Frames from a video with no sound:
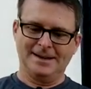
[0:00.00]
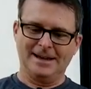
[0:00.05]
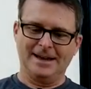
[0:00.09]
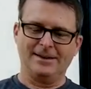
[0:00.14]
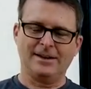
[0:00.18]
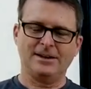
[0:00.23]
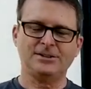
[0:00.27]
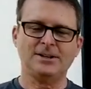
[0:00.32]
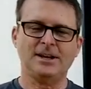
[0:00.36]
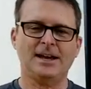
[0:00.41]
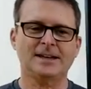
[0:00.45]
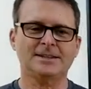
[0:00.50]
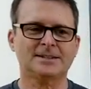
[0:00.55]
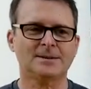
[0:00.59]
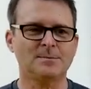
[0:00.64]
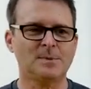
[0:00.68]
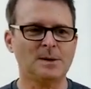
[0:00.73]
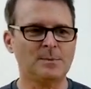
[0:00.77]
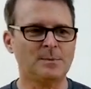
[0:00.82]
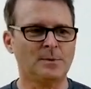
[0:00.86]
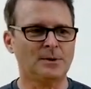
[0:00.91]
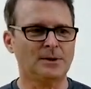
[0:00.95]
I actually had some
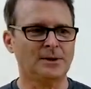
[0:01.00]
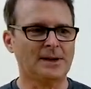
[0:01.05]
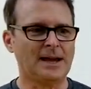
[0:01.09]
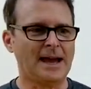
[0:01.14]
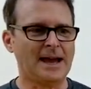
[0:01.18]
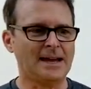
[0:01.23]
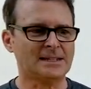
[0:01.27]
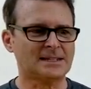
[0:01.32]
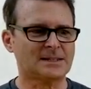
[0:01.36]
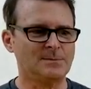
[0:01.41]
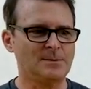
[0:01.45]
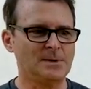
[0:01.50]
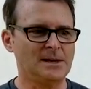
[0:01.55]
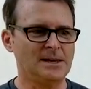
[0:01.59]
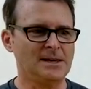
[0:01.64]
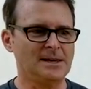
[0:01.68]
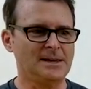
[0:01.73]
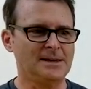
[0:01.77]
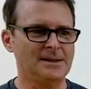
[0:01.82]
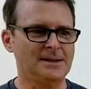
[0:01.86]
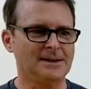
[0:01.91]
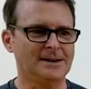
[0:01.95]
people ask
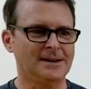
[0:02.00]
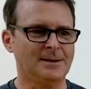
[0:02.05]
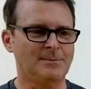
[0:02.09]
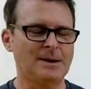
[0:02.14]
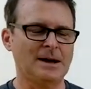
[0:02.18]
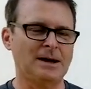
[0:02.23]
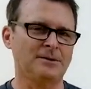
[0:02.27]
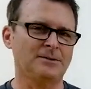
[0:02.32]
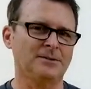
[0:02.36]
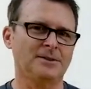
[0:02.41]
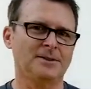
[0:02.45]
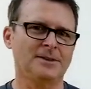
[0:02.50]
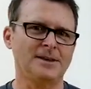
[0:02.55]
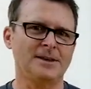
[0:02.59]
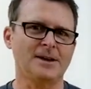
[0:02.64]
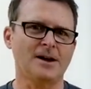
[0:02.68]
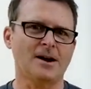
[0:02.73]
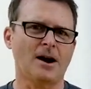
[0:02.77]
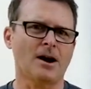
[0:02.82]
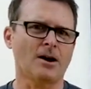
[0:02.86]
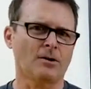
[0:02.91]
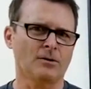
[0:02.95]
me about the
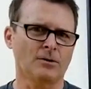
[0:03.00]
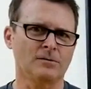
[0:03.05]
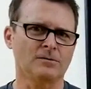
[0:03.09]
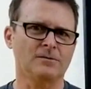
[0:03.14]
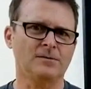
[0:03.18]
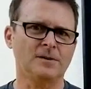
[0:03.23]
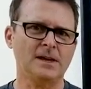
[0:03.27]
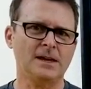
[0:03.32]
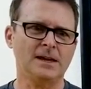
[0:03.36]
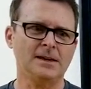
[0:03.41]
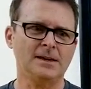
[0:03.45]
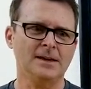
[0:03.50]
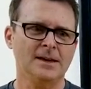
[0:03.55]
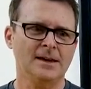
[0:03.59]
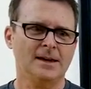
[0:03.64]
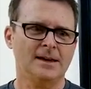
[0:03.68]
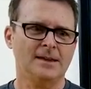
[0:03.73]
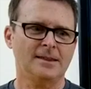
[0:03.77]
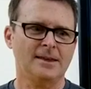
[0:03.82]
ROV.